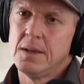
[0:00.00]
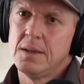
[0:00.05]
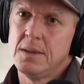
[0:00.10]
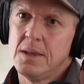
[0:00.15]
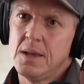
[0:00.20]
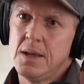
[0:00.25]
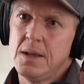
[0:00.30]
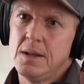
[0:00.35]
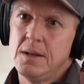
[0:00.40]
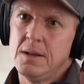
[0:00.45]

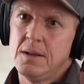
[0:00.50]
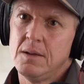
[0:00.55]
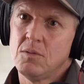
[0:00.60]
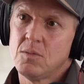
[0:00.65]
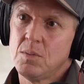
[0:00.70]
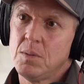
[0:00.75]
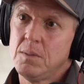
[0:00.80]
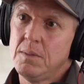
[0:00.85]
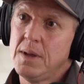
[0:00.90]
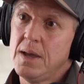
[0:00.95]
And then there
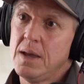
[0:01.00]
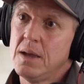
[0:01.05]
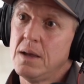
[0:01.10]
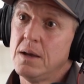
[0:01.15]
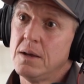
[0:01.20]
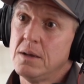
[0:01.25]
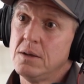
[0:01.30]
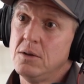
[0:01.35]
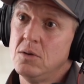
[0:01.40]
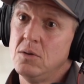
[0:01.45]
was probably a
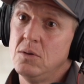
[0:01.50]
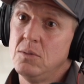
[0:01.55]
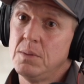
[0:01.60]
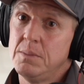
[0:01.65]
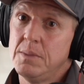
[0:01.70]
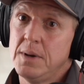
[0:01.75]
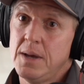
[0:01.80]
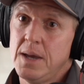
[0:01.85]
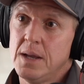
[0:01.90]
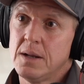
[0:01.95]

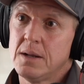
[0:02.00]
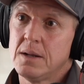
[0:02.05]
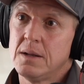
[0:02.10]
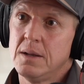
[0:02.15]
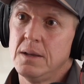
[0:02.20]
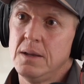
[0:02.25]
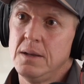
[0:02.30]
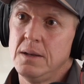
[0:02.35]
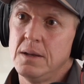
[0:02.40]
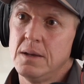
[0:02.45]
Unabomber head
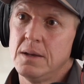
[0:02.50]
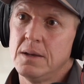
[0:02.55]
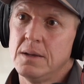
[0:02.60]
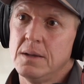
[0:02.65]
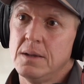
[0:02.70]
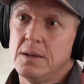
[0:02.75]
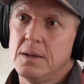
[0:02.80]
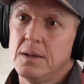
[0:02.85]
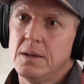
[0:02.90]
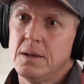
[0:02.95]

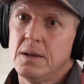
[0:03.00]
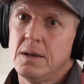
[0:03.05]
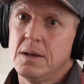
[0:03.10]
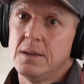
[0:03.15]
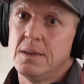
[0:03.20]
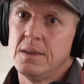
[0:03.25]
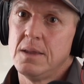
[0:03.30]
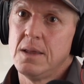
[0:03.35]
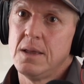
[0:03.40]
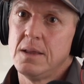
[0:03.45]
cleaner,
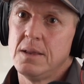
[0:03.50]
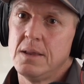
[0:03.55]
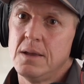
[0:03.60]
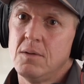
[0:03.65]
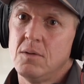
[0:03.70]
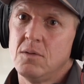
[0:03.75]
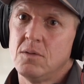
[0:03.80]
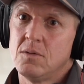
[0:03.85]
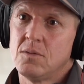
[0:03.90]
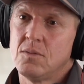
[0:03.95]
and then
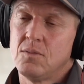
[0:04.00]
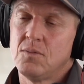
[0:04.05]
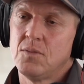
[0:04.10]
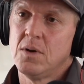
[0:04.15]
there was